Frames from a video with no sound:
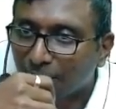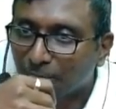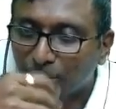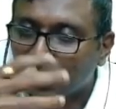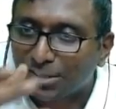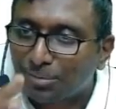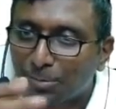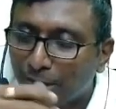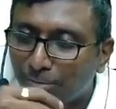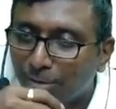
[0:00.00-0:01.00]
Because the
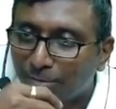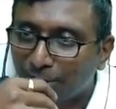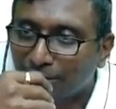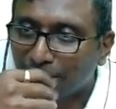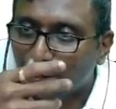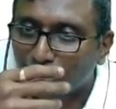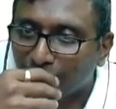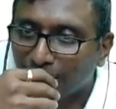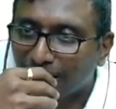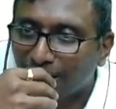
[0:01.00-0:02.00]
problem is
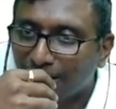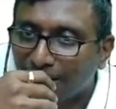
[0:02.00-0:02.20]
illa.